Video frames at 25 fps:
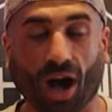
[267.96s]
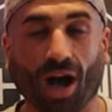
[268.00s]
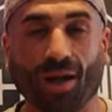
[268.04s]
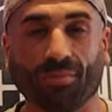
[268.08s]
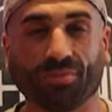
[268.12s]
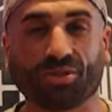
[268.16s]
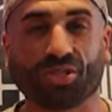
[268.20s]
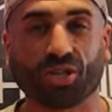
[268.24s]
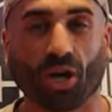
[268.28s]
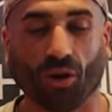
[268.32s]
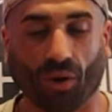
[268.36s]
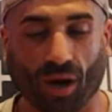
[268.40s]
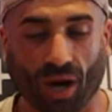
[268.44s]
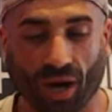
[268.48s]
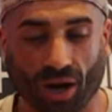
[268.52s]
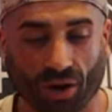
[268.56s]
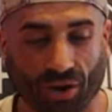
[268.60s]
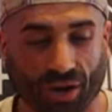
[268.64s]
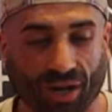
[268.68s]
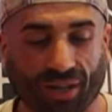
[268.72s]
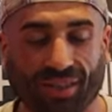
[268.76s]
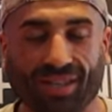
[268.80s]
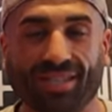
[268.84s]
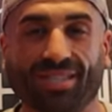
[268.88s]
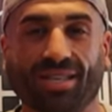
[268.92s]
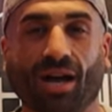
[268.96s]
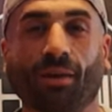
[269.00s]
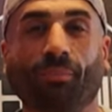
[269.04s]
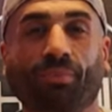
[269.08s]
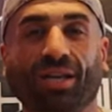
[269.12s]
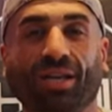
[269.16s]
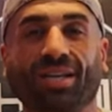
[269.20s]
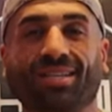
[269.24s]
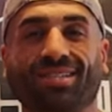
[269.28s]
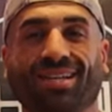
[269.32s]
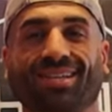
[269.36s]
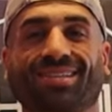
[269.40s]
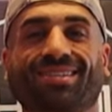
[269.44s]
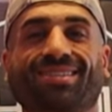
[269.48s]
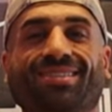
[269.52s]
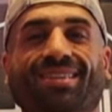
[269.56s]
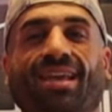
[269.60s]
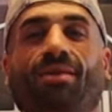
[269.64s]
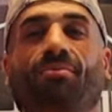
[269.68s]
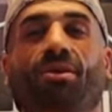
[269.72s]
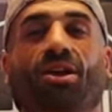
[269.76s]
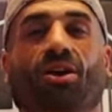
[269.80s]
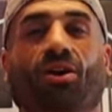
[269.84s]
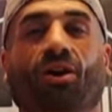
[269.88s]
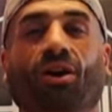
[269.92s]
I'm so hungry. These dumplings are
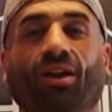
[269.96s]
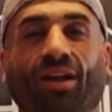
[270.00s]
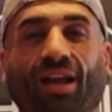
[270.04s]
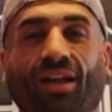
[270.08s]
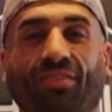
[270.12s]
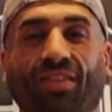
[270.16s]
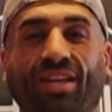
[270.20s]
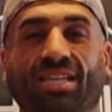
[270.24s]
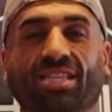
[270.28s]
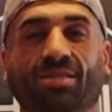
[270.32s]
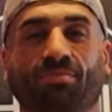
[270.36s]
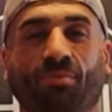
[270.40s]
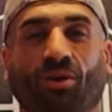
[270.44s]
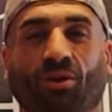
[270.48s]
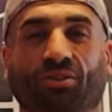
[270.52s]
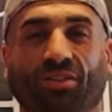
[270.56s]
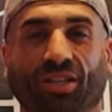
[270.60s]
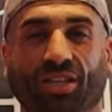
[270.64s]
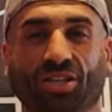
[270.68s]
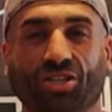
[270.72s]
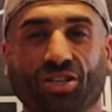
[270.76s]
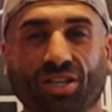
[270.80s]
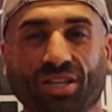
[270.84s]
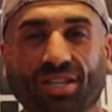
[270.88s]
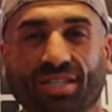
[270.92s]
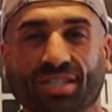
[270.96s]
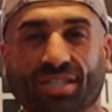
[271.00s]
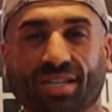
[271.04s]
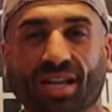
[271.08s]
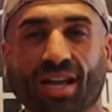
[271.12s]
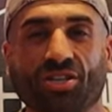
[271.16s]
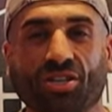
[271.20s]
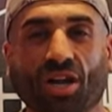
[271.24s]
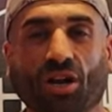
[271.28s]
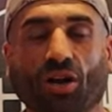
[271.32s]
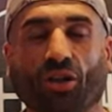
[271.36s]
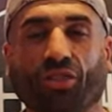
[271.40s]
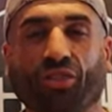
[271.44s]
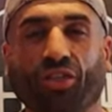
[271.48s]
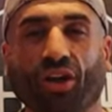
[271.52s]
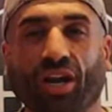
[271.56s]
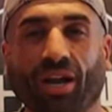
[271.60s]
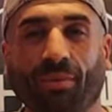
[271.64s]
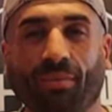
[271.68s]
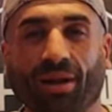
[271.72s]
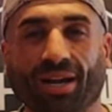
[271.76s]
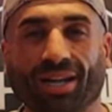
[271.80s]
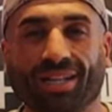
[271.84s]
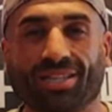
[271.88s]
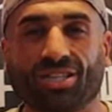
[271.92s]
steaming hot and they smell delicious. So I got
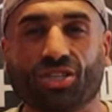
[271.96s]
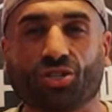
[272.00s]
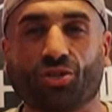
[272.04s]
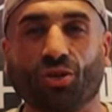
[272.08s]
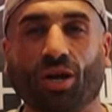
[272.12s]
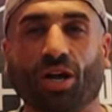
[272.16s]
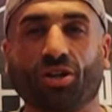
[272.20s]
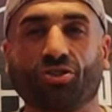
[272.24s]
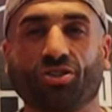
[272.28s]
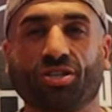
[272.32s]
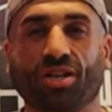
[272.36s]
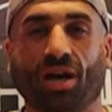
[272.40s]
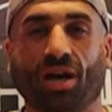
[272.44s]
thirty minutes, two hundred